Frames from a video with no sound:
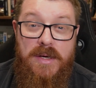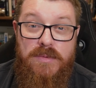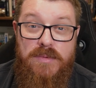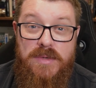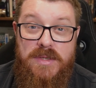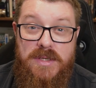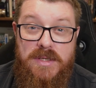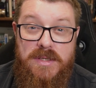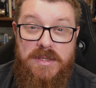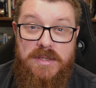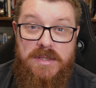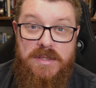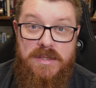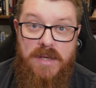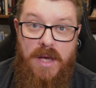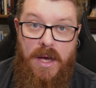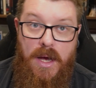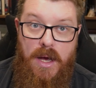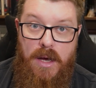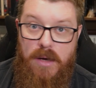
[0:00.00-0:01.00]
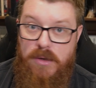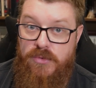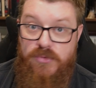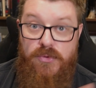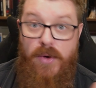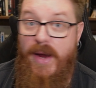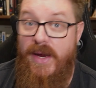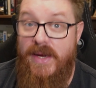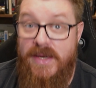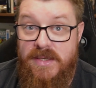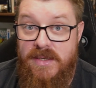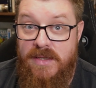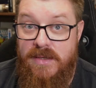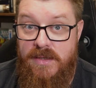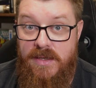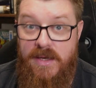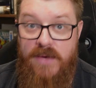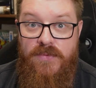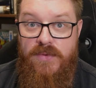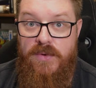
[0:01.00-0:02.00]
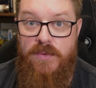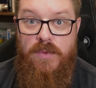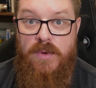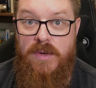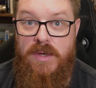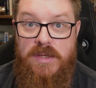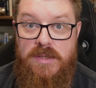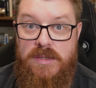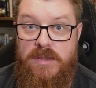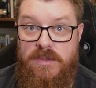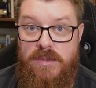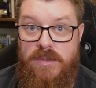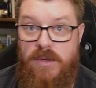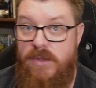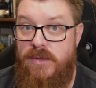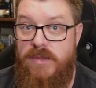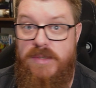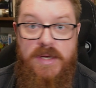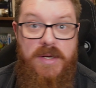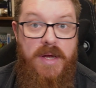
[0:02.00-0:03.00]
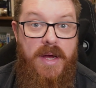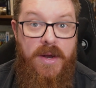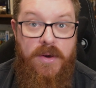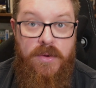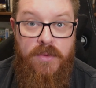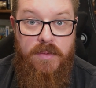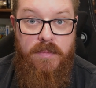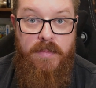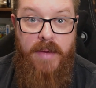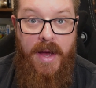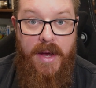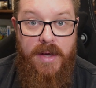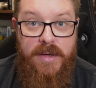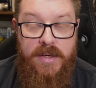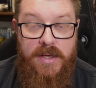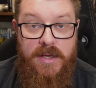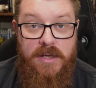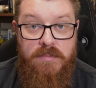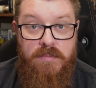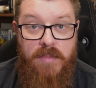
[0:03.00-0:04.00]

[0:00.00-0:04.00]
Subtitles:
which is great if you're wanting to go sit out on the balcony,